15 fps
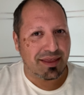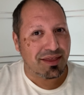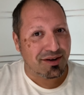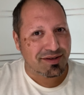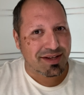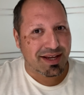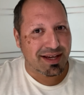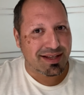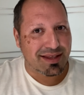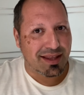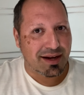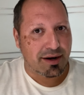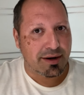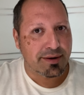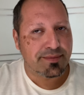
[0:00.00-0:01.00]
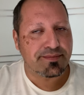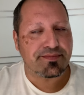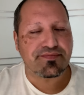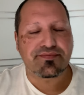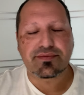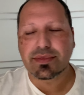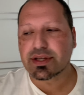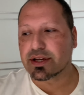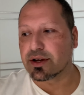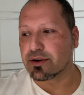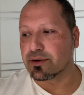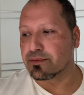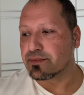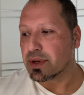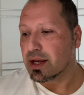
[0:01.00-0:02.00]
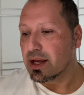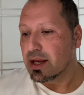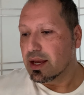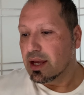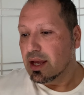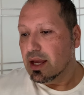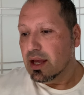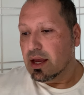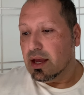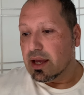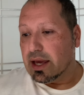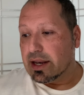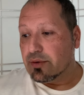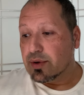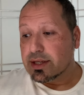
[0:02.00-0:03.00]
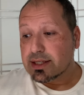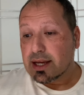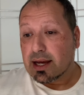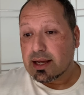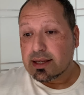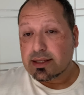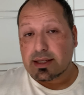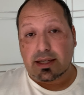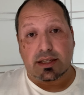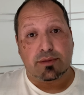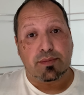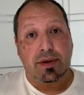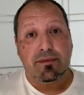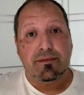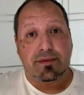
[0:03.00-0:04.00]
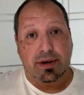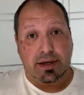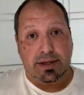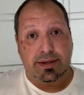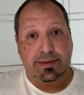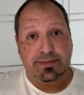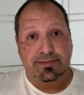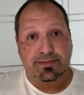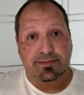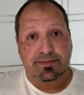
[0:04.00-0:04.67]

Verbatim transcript: There's a hint there. So, anyways, guys, it's been fun.